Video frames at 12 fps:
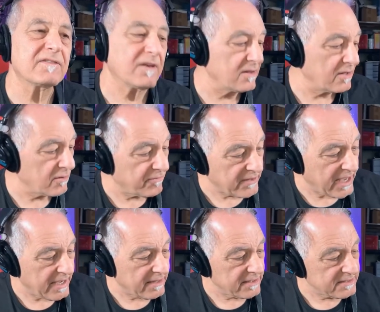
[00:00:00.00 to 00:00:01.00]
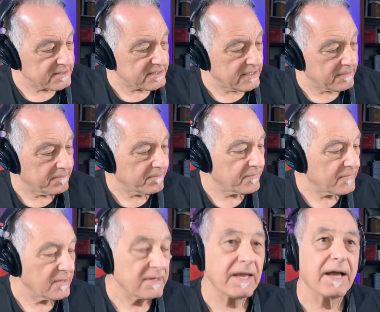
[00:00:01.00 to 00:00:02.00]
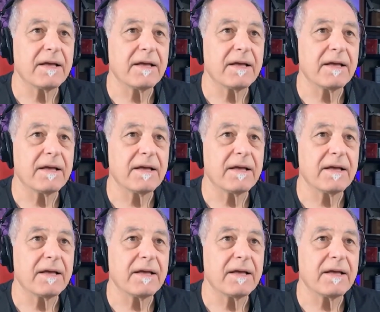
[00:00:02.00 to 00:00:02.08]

a little flat. Let's see. Yeah.